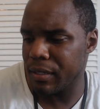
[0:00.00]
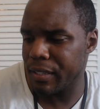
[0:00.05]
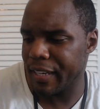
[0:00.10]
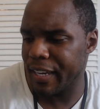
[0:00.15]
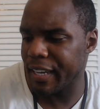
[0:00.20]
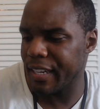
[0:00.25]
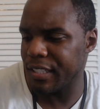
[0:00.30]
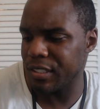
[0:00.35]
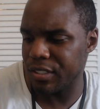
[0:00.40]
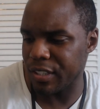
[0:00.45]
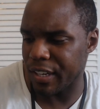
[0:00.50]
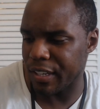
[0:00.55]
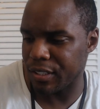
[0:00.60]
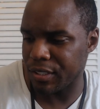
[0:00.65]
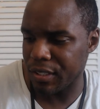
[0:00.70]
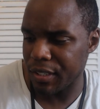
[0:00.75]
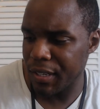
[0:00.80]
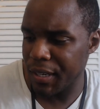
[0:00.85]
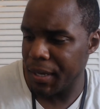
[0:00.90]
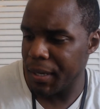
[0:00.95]
kind of sucks.
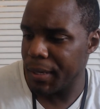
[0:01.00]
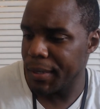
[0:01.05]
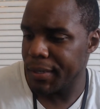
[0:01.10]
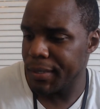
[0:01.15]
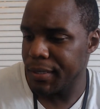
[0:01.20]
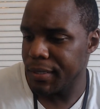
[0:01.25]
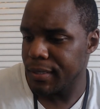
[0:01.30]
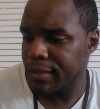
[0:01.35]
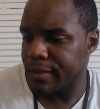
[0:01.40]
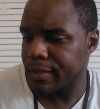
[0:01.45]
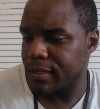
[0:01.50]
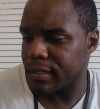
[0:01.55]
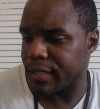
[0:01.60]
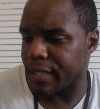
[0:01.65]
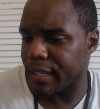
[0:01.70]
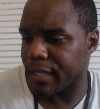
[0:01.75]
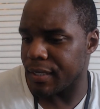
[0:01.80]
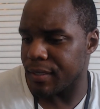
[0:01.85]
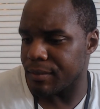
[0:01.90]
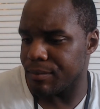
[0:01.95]

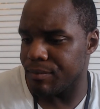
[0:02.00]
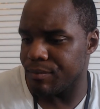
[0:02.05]
Second,